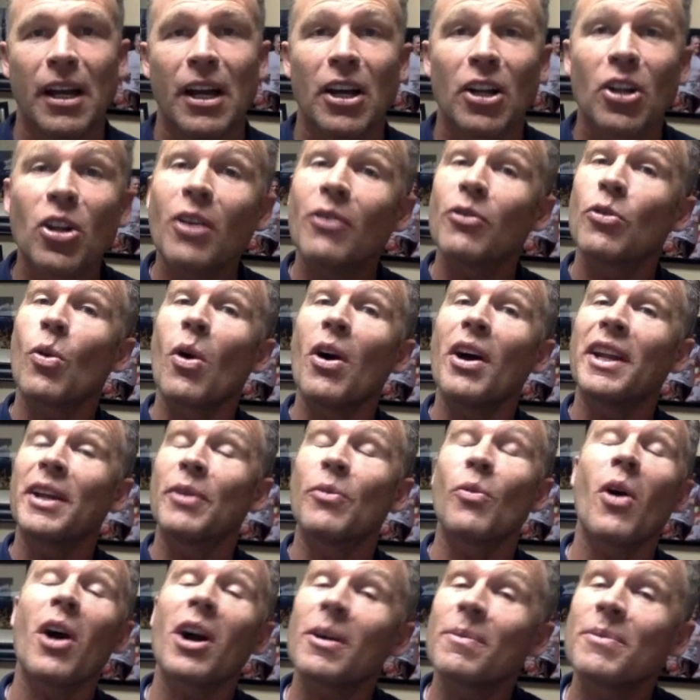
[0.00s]
Hello everyone and
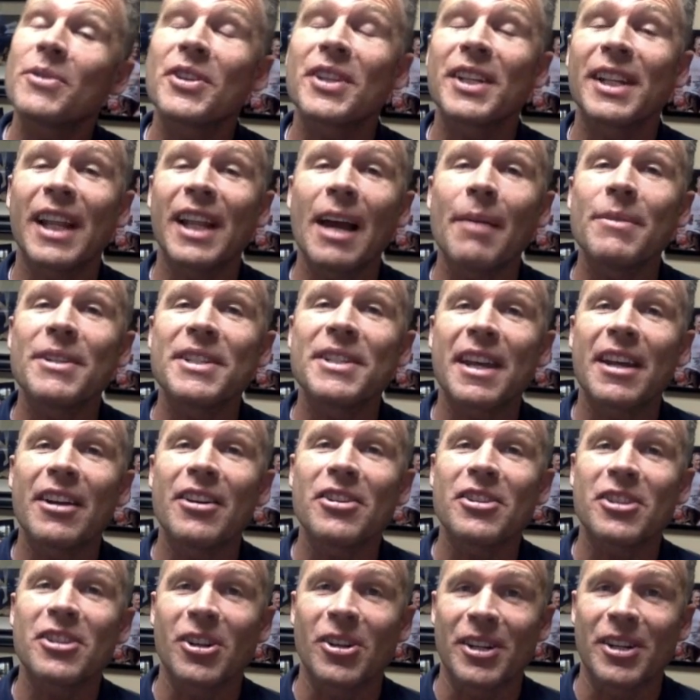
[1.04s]
welcome to the Alignment
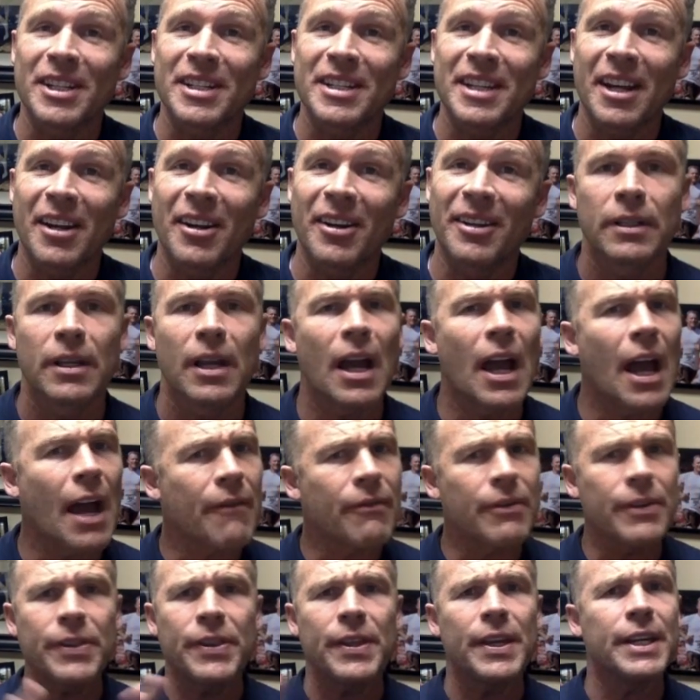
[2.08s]
Center's Learning Center.
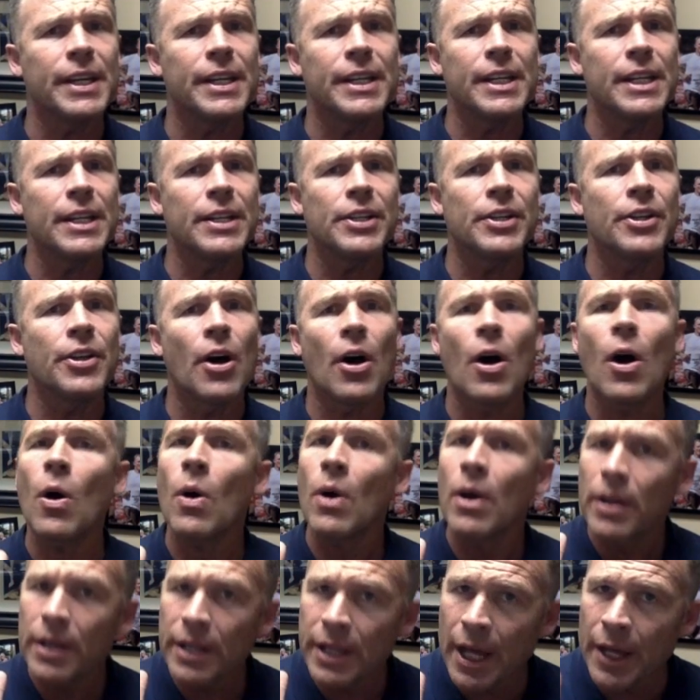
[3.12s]
Everything you need to
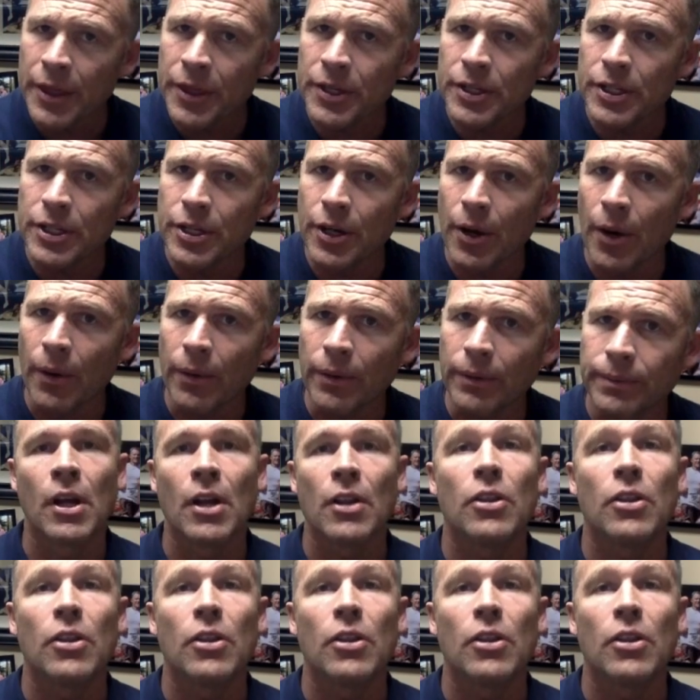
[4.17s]
know, nothing you don't.